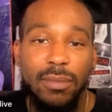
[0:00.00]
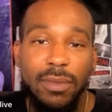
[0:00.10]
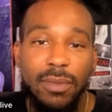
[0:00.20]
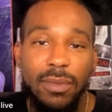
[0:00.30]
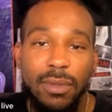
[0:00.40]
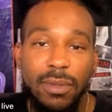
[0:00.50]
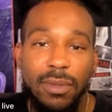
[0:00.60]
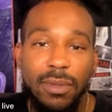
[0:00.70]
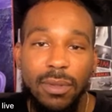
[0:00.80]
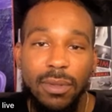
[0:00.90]

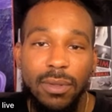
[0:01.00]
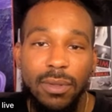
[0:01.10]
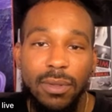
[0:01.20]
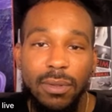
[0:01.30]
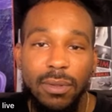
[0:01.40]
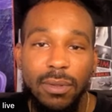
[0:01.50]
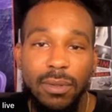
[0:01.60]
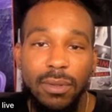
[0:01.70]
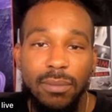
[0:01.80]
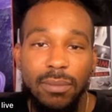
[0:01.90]

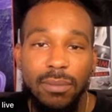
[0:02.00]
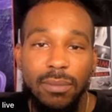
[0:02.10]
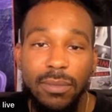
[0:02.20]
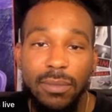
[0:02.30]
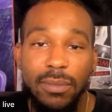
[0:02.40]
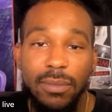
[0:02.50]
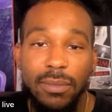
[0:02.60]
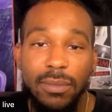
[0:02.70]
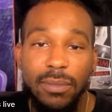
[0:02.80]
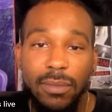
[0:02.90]

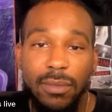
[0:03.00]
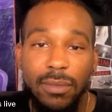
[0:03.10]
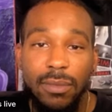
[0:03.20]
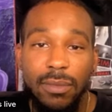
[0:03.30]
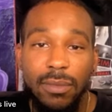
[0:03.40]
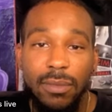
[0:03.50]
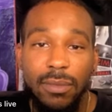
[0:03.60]
This person isn't speaking.